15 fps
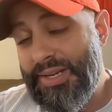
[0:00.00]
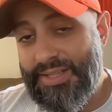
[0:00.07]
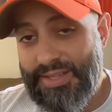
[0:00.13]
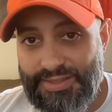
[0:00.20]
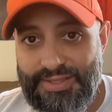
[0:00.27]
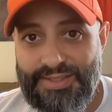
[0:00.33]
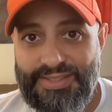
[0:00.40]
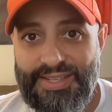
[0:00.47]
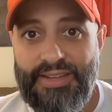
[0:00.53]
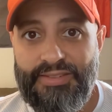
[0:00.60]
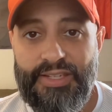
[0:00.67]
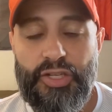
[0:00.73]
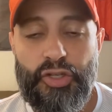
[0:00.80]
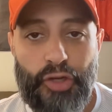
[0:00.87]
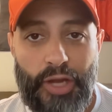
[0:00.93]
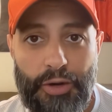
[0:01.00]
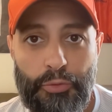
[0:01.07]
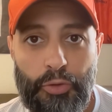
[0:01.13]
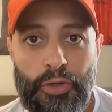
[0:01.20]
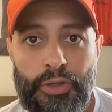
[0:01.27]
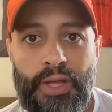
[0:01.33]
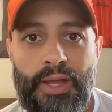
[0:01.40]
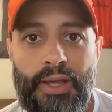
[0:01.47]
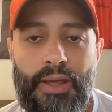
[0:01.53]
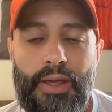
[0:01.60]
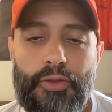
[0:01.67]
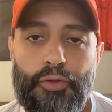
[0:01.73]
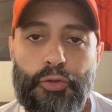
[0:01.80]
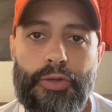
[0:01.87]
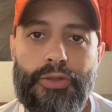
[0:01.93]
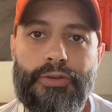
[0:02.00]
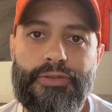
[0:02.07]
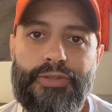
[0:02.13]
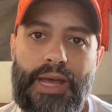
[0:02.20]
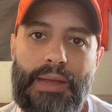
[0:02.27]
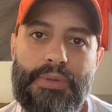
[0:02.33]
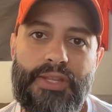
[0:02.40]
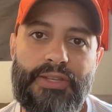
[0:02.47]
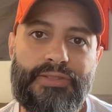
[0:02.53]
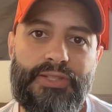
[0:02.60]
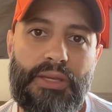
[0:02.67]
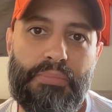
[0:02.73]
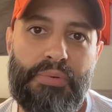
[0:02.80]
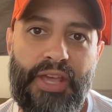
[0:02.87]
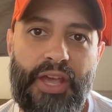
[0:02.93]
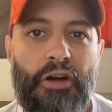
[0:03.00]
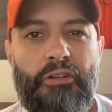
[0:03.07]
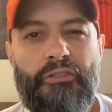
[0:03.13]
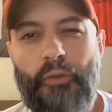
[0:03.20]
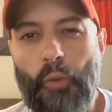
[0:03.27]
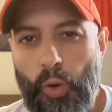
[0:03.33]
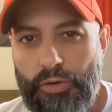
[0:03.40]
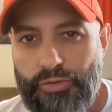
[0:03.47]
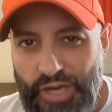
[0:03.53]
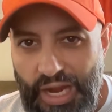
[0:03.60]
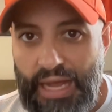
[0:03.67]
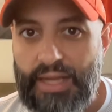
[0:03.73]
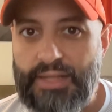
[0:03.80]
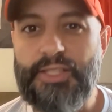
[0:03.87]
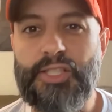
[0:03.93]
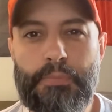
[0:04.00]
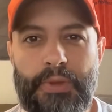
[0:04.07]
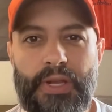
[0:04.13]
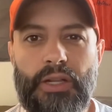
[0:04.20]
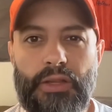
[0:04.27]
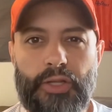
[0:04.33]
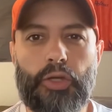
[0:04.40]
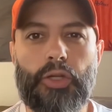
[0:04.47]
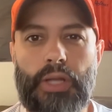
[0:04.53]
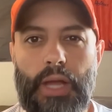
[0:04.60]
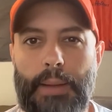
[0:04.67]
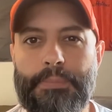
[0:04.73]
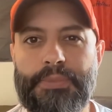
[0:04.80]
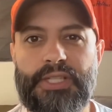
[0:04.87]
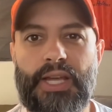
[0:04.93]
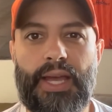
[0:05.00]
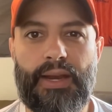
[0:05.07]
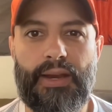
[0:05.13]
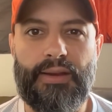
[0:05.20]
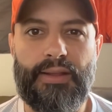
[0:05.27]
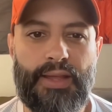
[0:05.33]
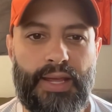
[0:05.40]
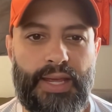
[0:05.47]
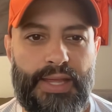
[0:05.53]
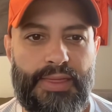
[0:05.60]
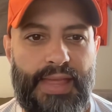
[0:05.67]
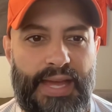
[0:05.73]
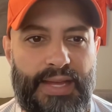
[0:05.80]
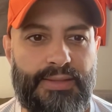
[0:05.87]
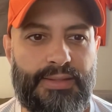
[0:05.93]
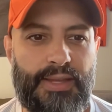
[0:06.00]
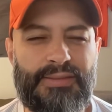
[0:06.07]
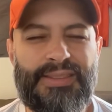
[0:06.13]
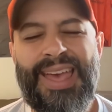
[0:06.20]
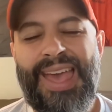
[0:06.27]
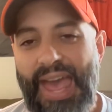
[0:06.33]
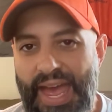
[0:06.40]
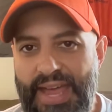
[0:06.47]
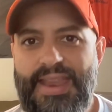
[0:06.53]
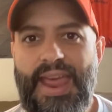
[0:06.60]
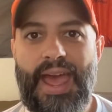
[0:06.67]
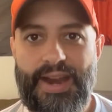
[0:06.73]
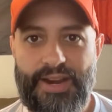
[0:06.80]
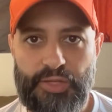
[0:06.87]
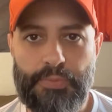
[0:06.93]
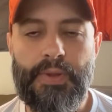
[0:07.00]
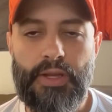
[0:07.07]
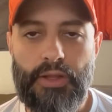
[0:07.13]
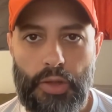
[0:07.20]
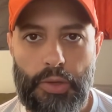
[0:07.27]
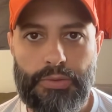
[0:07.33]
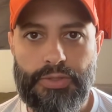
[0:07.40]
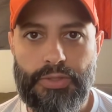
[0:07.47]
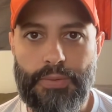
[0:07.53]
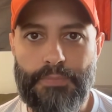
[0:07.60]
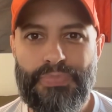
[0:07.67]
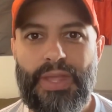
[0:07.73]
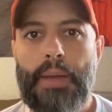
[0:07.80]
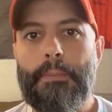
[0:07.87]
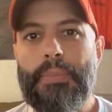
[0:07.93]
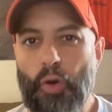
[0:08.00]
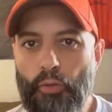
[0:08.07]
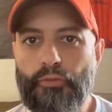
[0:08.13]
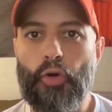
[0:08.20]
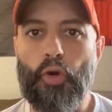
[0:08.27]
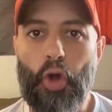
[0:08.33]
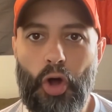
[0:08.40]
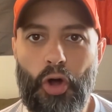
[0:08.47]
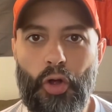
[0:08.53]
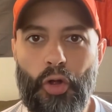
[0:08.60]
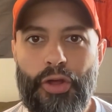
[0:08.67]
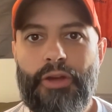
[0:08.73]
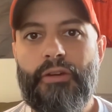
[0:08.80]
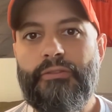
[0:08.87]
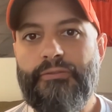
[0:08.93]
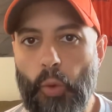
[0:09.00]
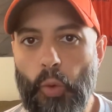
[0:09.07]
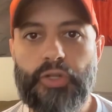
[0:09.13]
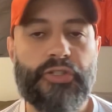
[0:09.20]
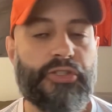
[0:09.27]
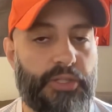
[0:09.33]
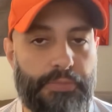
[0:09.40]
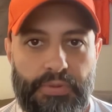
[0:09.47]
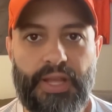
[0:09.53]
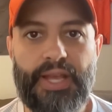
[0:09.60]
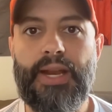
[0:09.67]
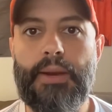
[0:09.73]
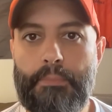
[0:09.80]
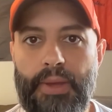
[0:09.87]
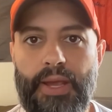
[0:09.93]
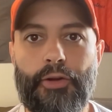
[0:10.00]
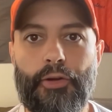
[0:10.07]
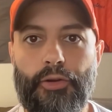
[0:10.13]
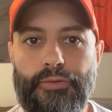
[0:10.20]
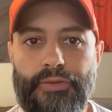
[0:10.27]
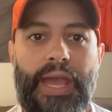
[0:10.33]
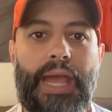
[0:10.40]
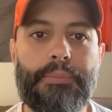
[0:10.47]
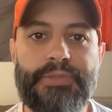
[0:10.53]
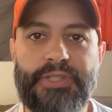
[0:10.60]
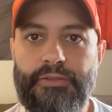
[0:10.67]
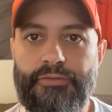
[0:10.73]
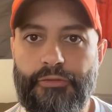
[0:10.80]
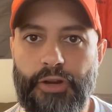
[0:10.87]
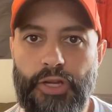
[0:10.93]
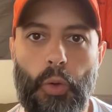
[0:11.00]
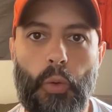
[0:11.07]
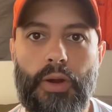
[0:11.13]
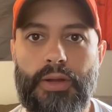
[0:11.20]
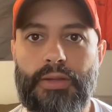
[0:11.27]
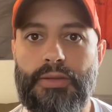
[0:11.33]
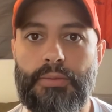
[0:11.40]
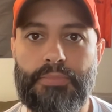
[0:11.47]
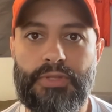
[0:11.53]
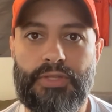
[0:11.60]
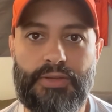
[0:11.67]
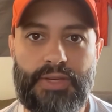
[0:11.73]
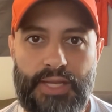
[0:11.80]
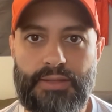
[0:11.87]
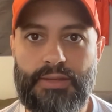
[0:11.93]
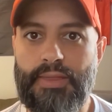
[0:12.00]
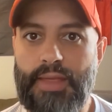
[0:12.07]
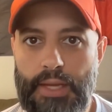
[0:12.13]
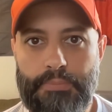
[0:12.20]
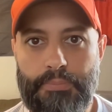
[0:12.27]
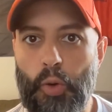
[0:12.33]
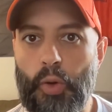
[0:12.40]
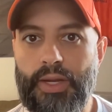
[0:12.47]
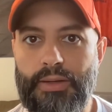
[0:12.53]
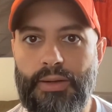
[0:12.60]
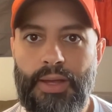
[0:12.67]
success in general during their time in the CPL. Forge has. It's been a little lopsided in that sense. Head-to-head, it's been closer. But overall, Forge has played in bigger games. And for York to get to that point,